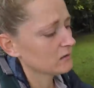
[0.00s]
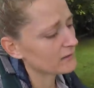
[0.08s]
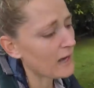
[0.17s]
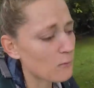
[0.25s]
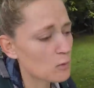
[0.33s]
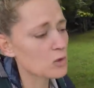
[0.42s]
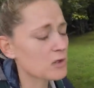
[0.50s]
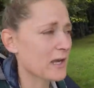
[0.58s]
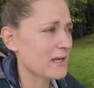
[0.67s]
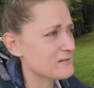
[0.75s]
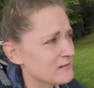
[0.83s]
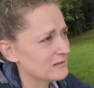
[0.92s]
get
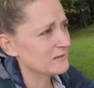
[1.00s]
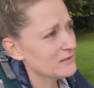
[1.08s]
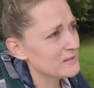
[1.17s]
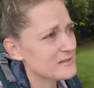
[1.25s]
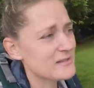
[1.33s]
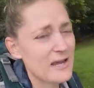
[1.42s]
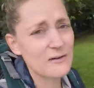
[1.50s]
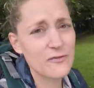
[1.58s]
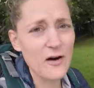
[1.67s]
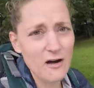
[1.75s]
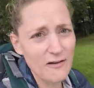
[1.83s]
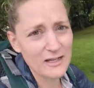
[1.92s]
walking, see how
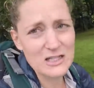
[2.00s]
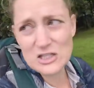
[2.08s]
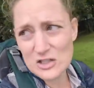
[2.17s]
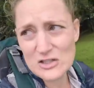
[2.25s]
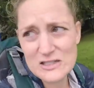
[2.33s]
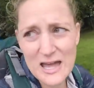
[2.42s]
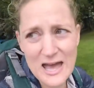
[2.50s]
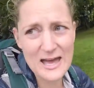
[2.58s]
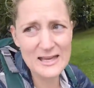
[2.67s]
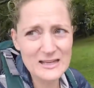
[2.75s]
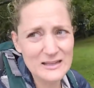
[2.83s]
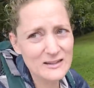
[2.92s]
far I can do today.